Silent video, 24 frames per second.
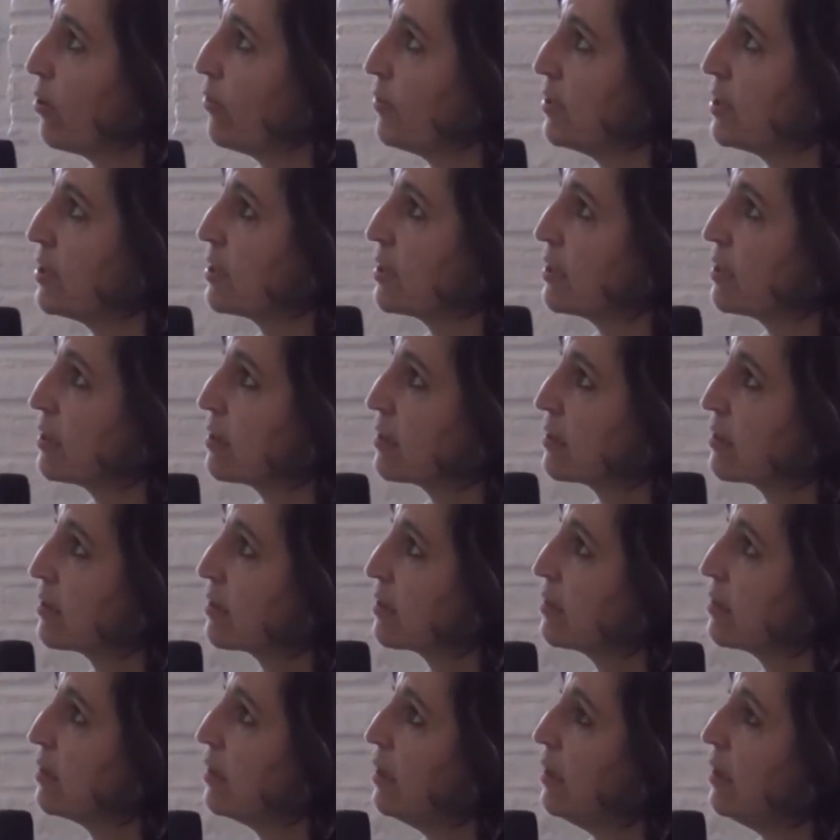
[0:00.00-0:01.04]

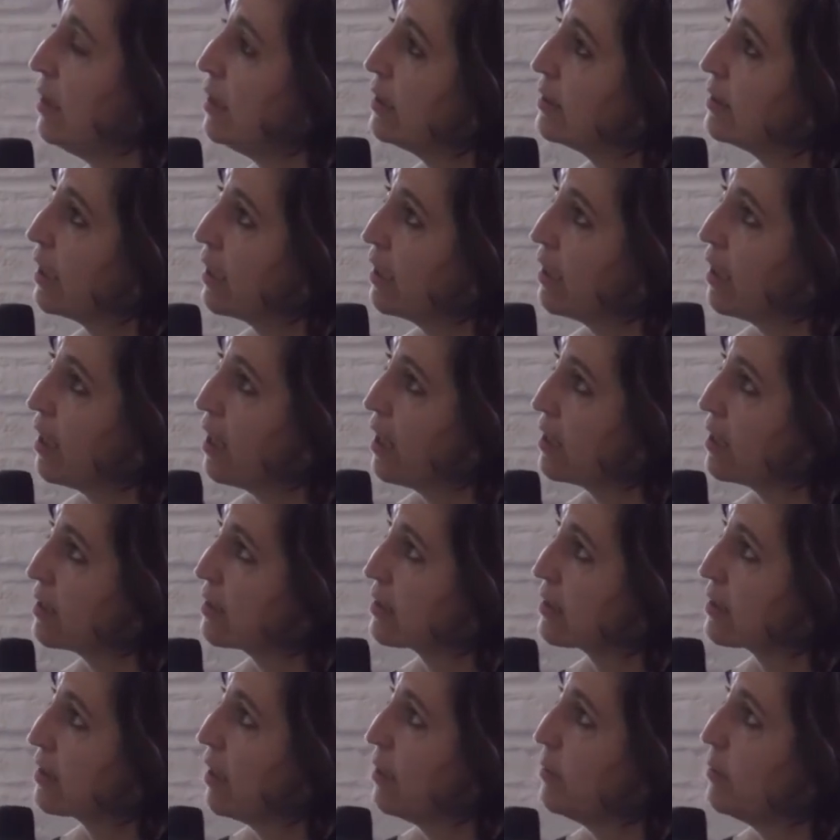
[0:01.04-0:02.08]
offices? There are
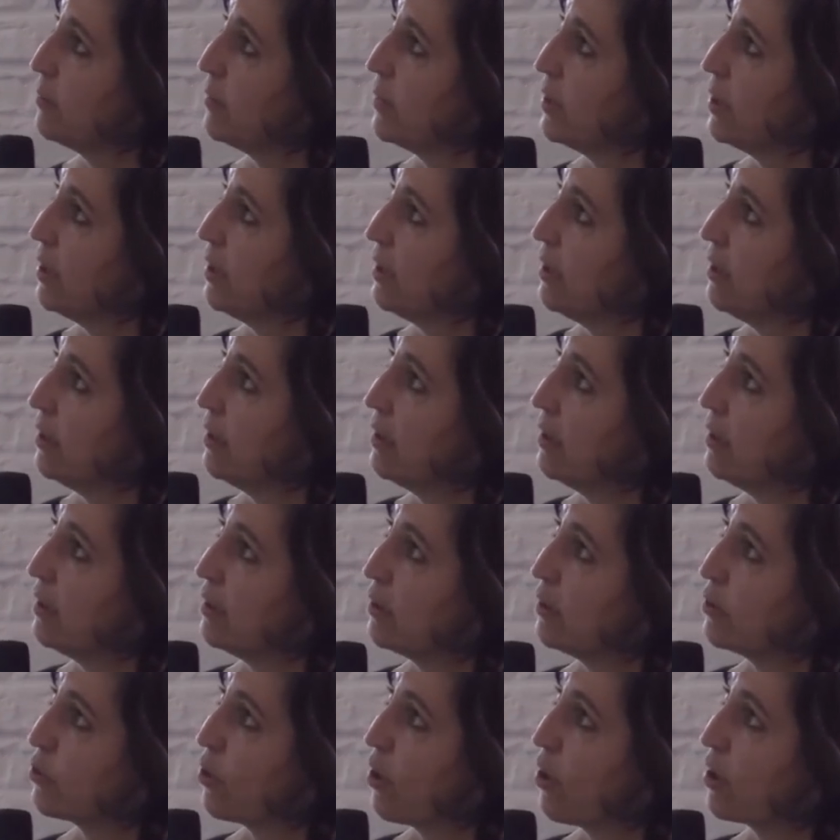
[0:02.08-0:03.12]
some
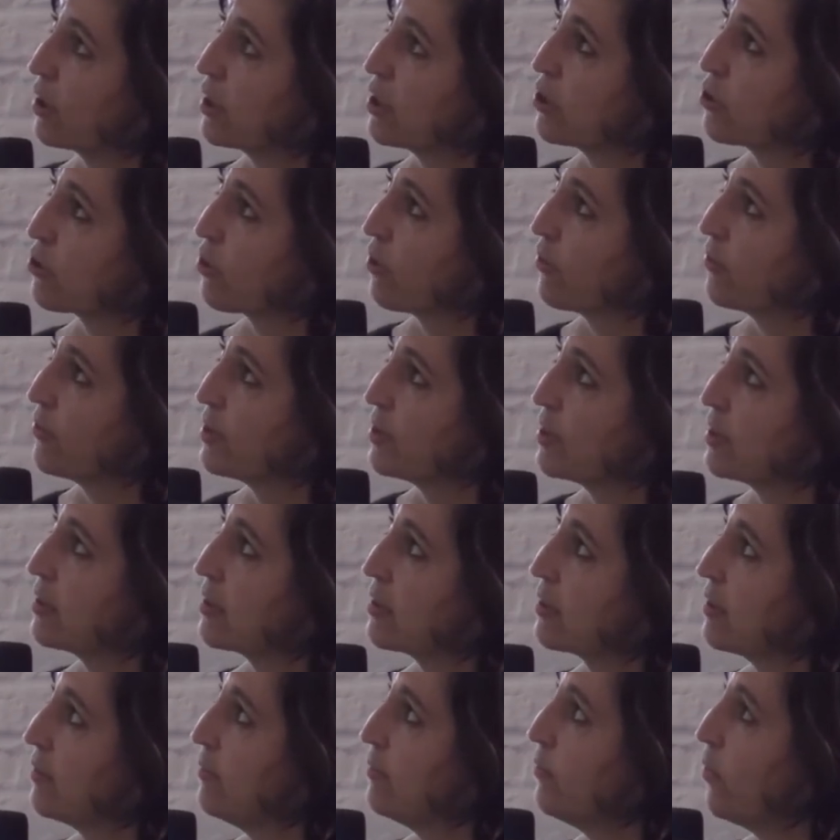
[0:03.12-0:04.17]
Turkish offices
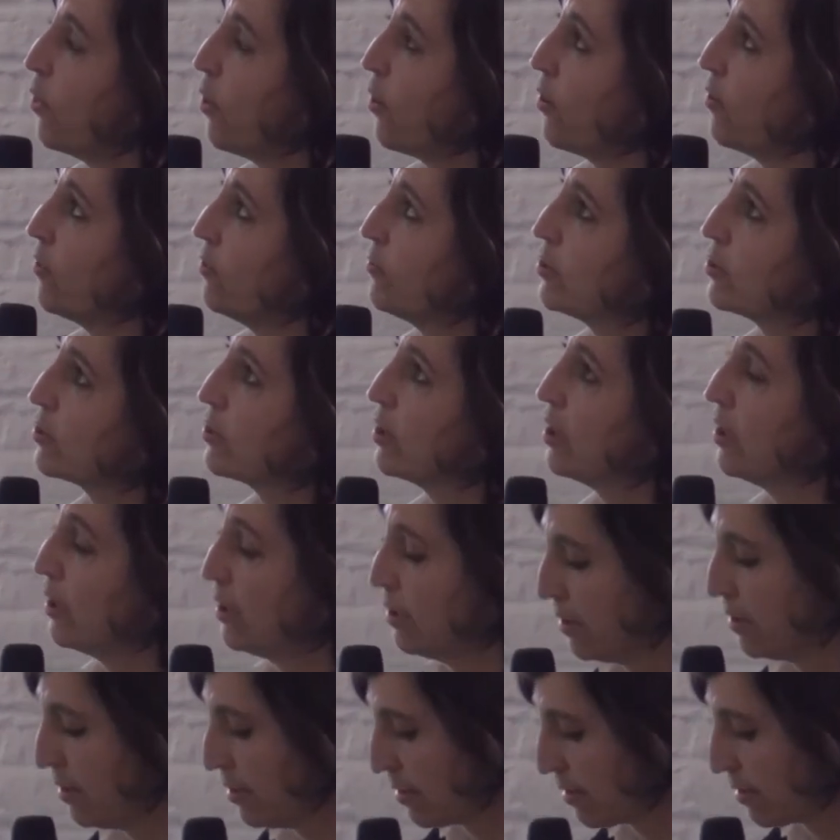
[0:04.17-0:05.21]
involved
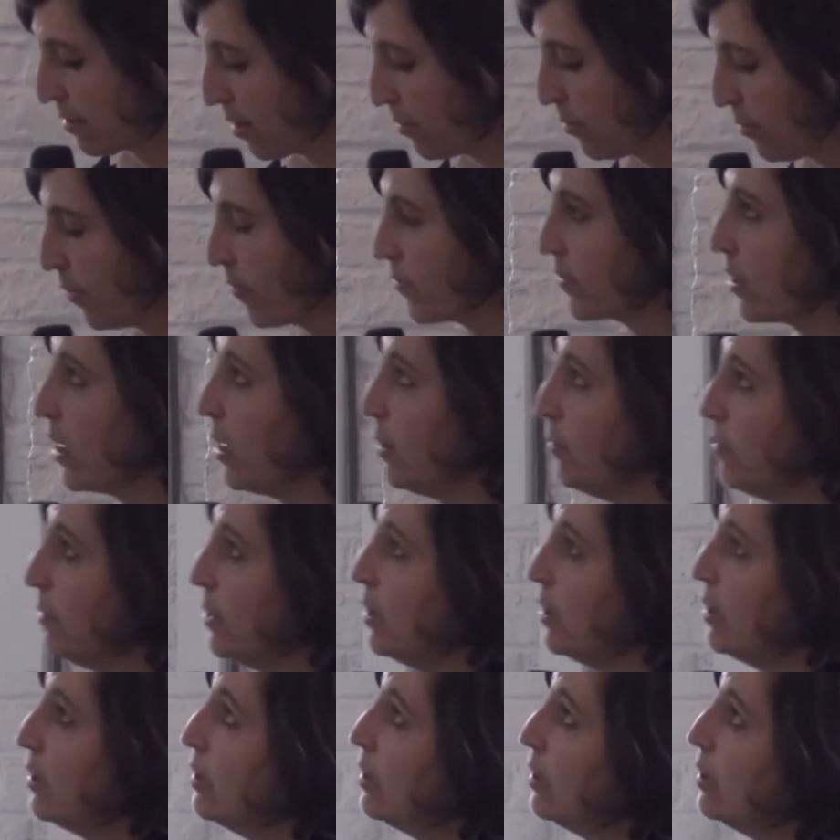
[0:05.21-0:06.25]
in some of
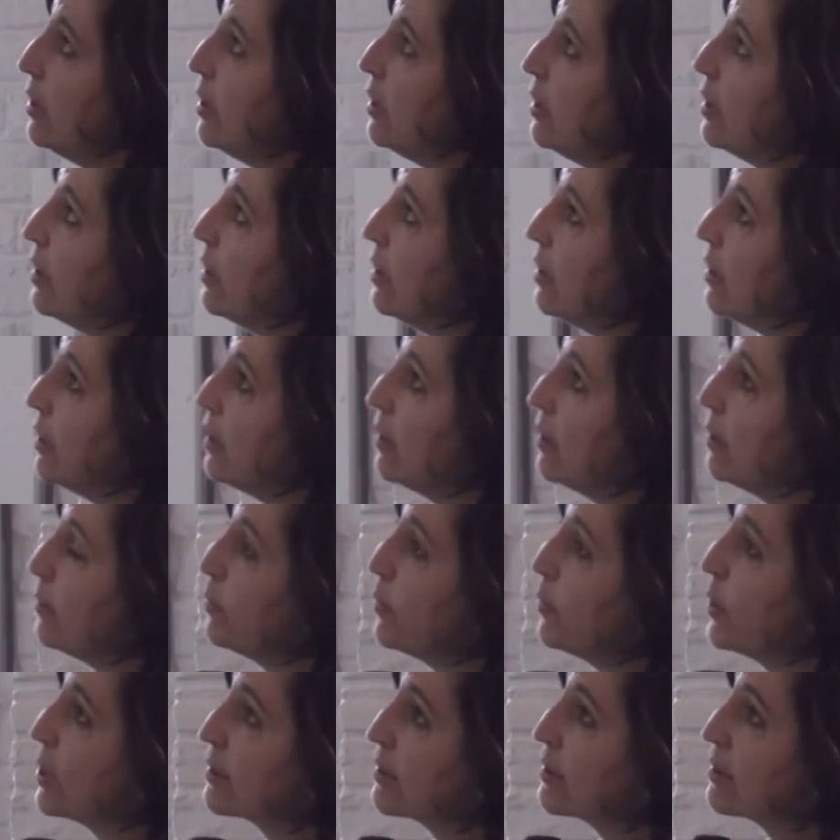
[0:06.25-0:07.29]
them,
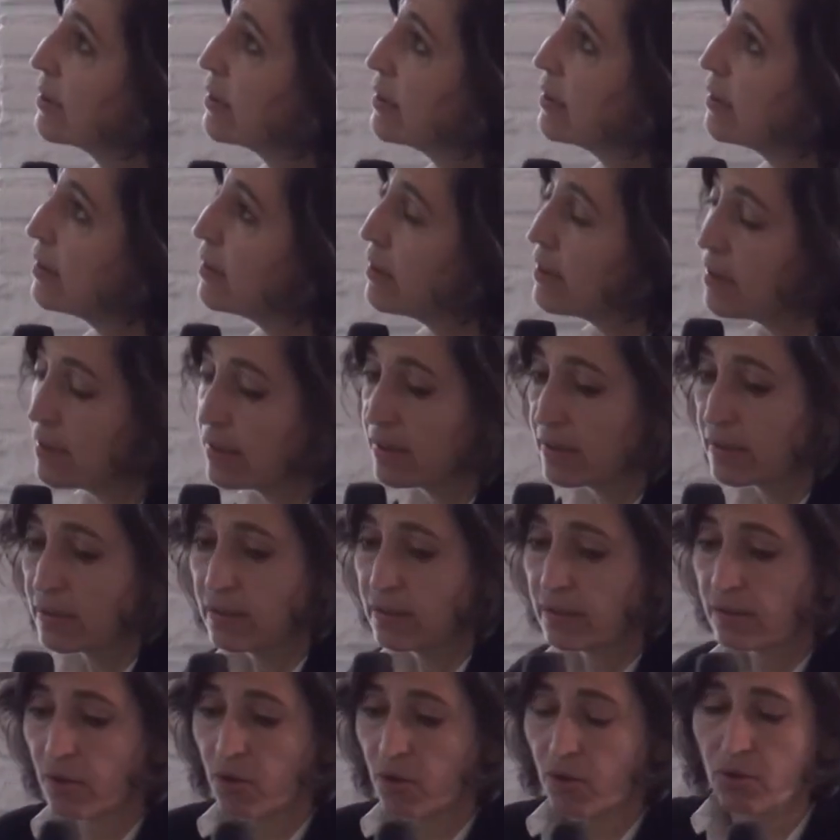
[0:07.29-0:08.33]
but
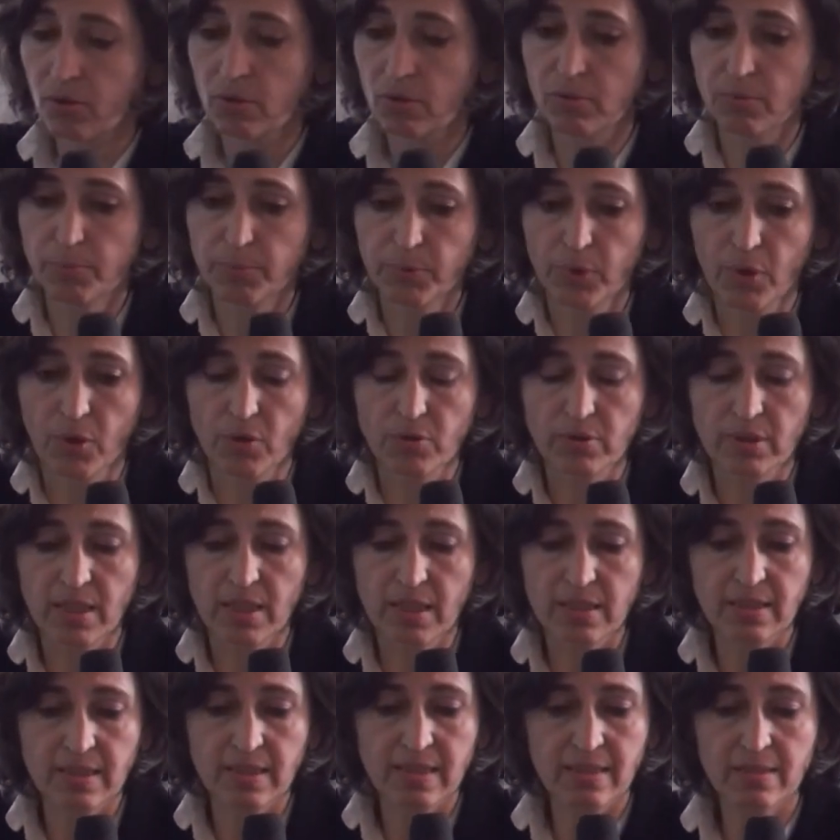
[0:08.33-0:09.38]
the whole
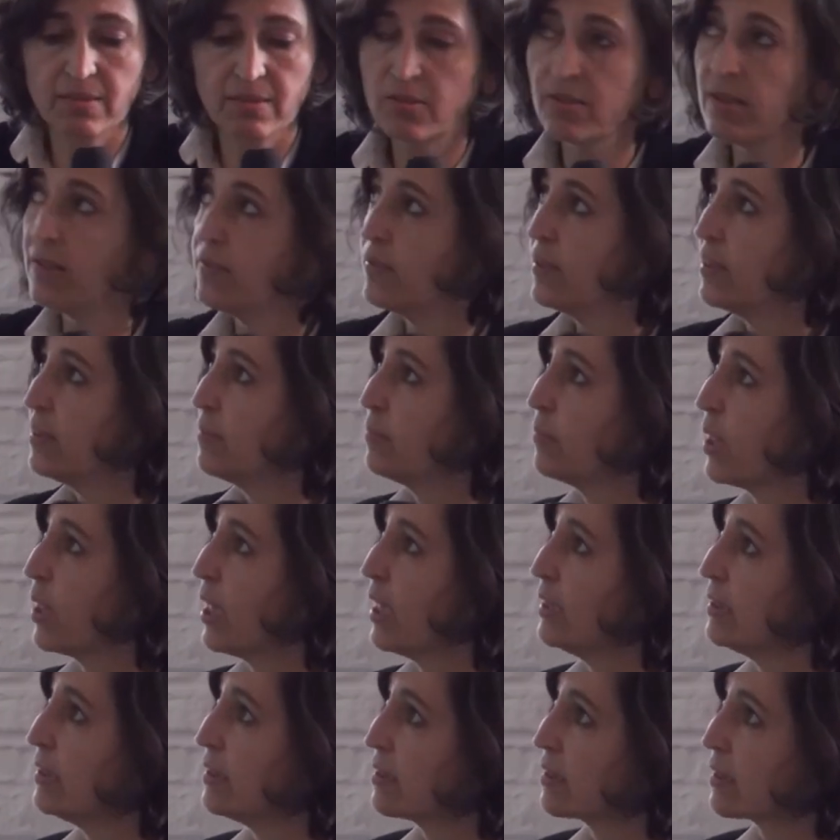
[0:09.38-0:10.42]
process is driven
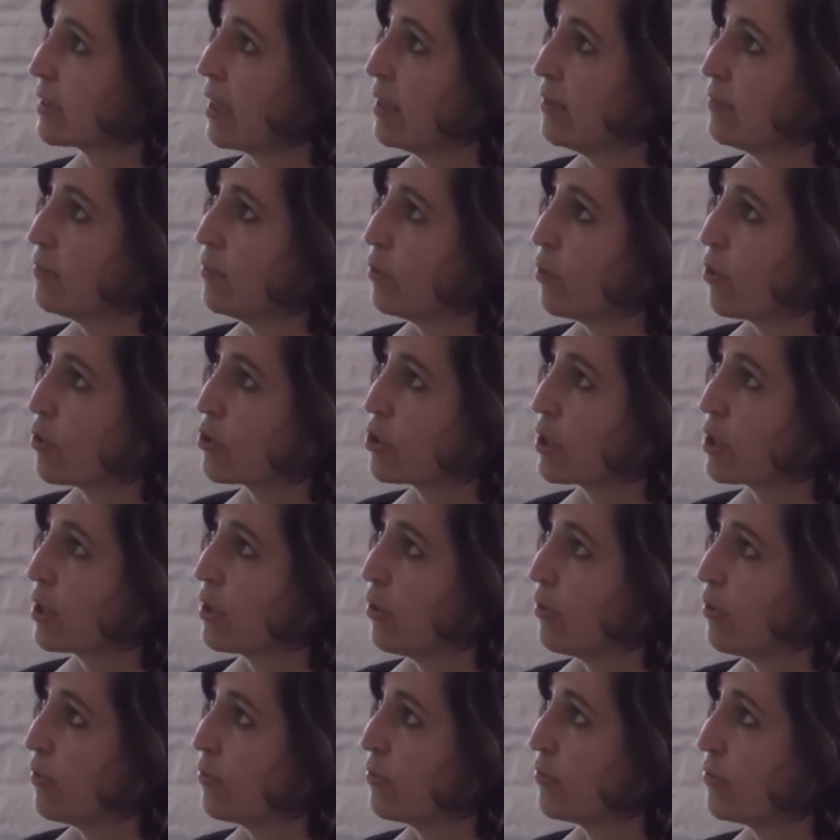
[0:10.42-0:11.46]
by this kind of logic
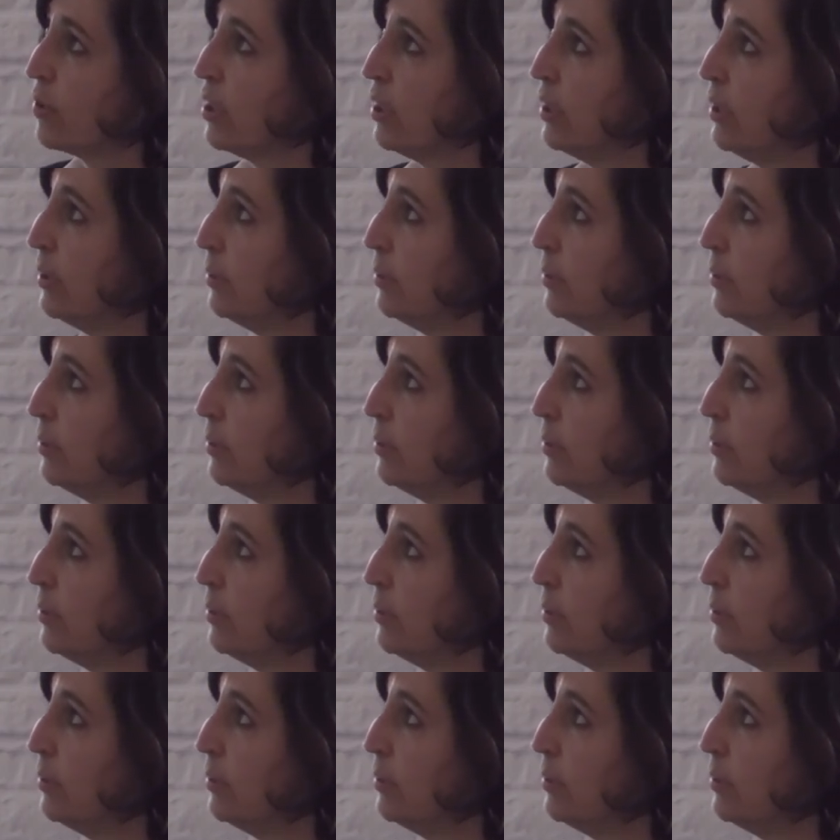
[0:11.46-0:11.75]
of